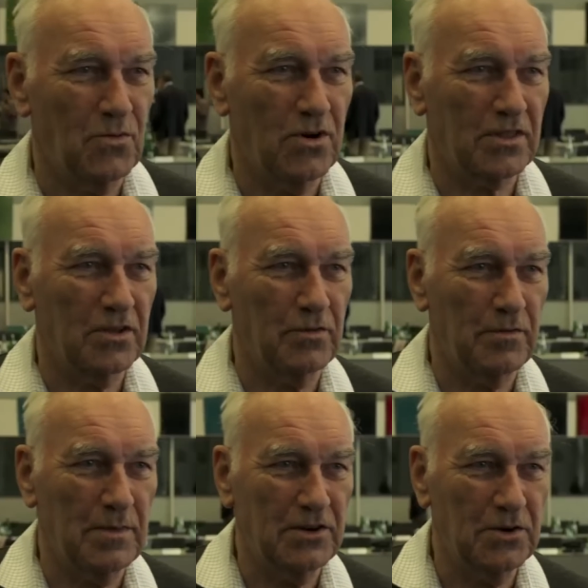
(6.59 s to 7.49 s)
work that
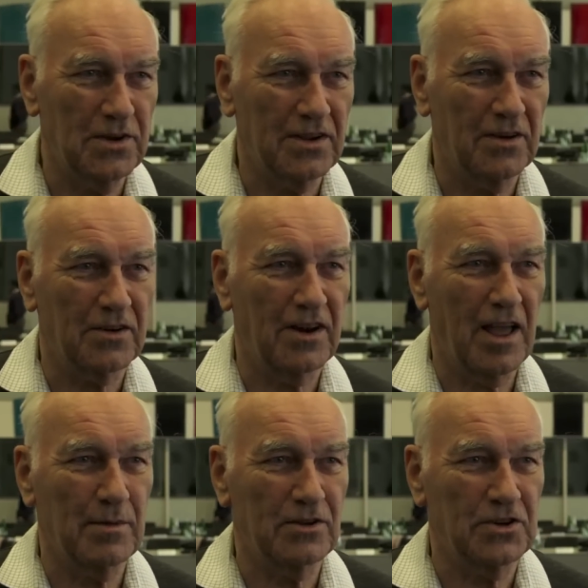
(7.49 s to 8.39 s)
we've been doing on
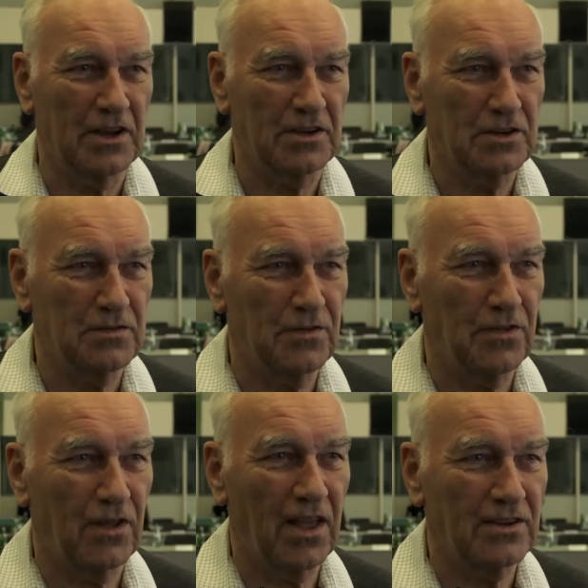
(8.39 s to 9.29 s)
climate change for
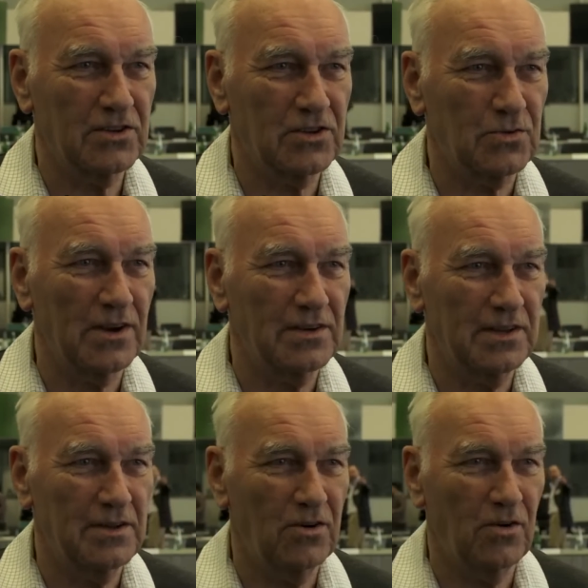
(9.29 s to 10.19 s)
the last
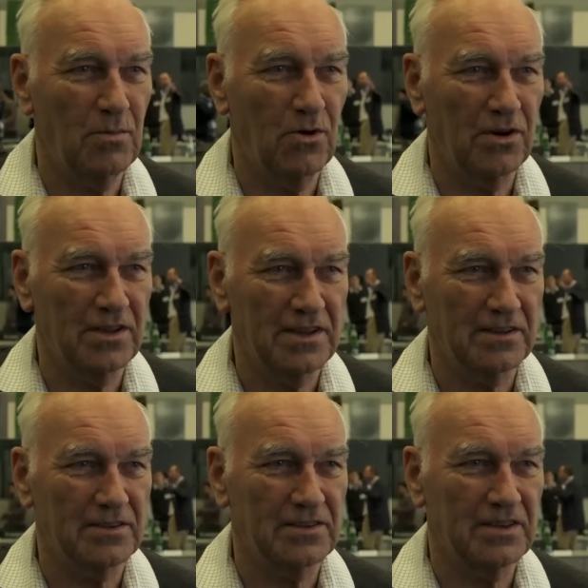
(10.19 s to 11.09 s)
20 or more
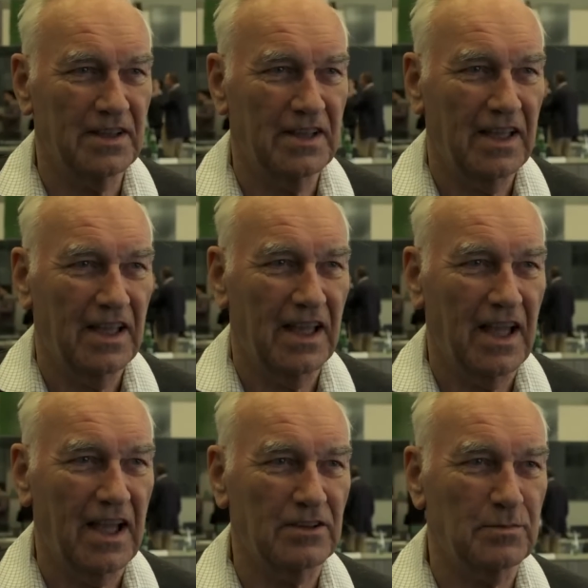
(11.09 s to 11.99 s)
years
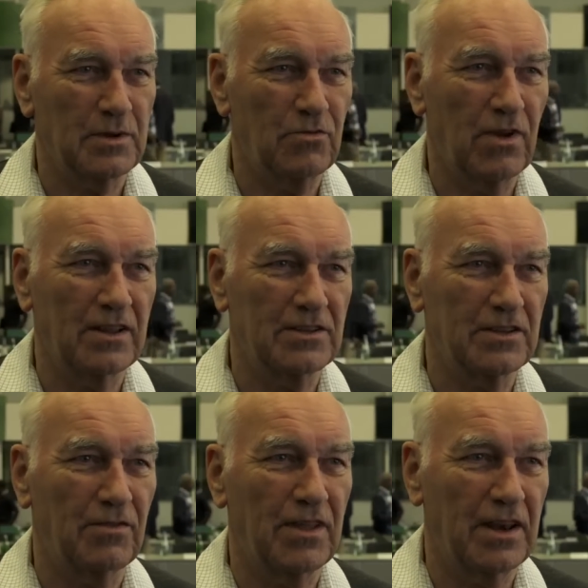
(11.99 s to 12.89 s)
has been
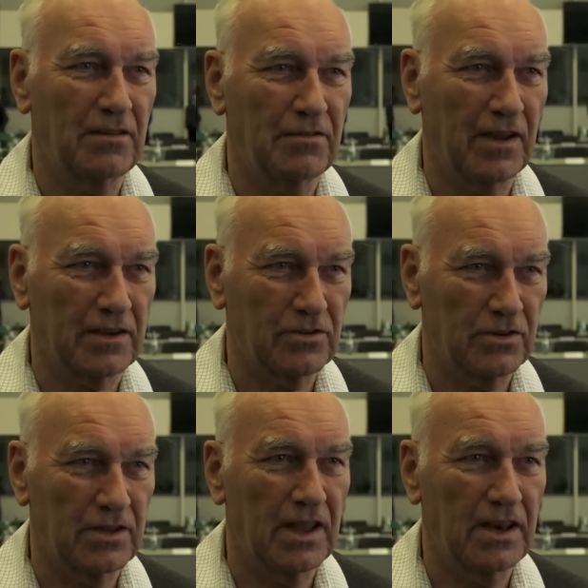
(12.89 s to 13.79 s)
relatively
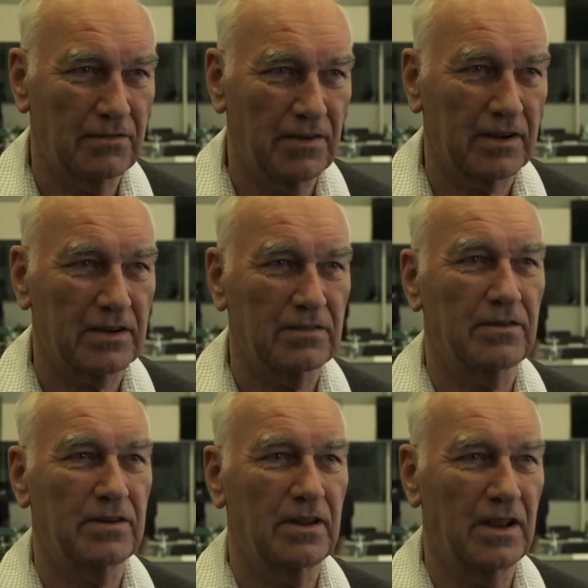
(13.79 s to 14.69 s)
ineffective
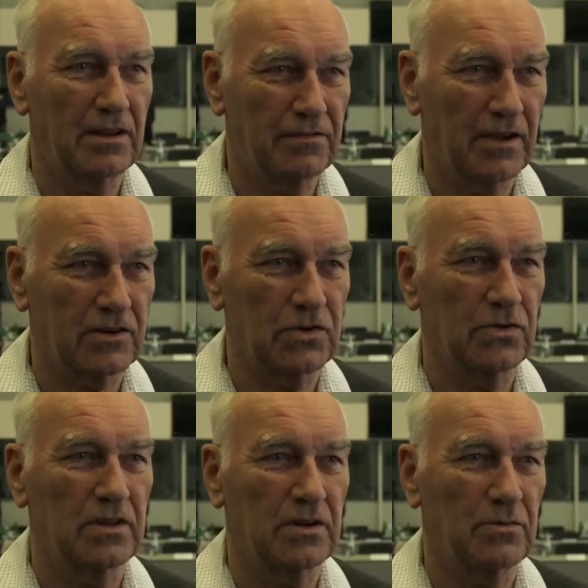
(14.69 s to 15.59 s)
and
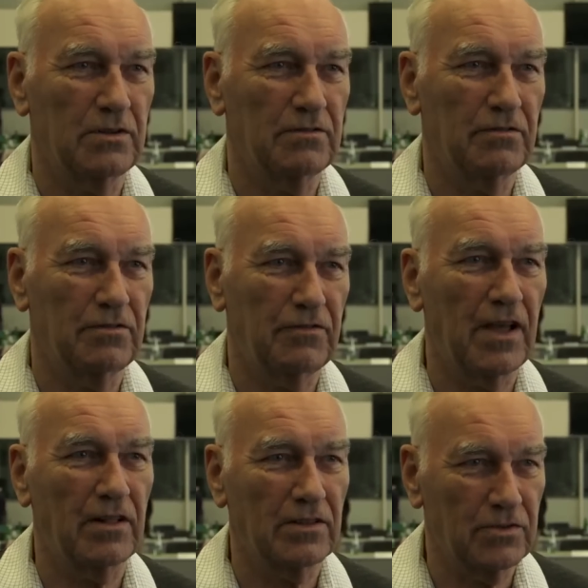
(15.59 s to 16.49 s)
ineffectual, and we've
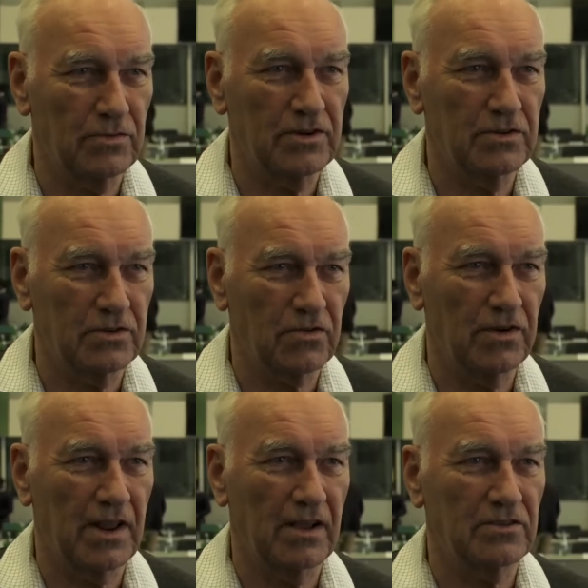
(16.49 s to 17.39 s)
failed to reduce
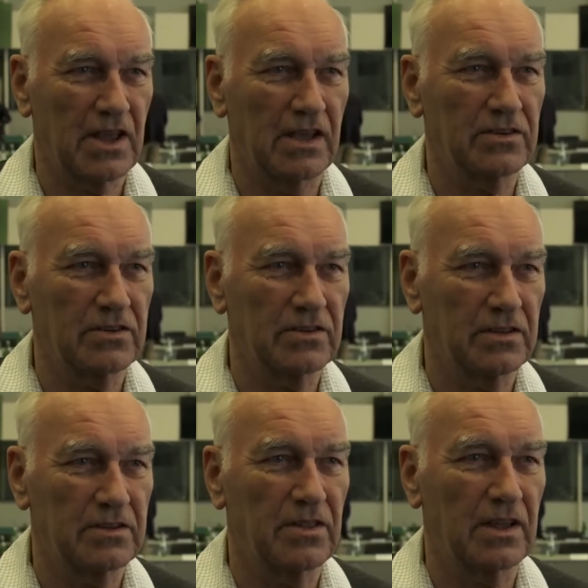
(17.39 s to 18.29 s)
greenhouse gases
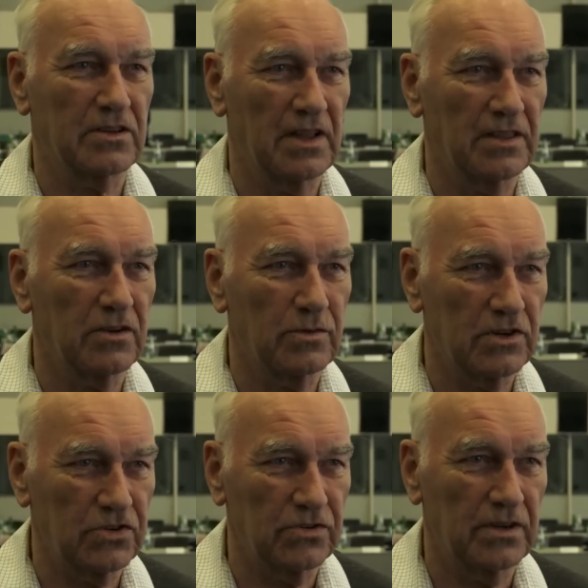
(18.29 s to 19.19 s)
to the extent that we
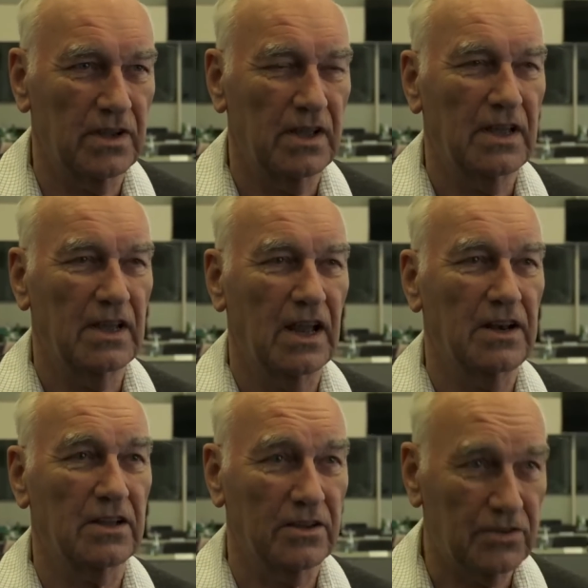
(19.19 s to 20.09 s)
should,
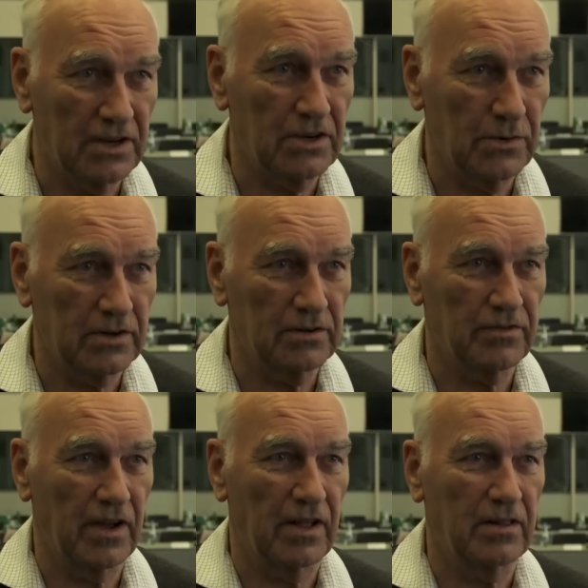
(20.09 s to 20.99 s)
and are continuing to
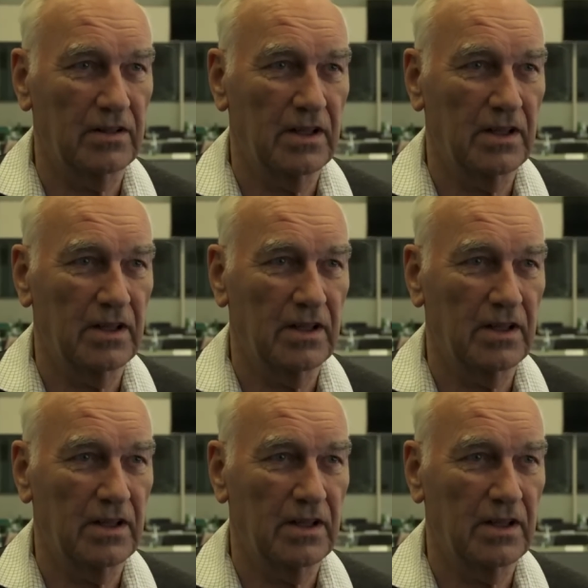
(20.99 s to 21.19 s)
fail.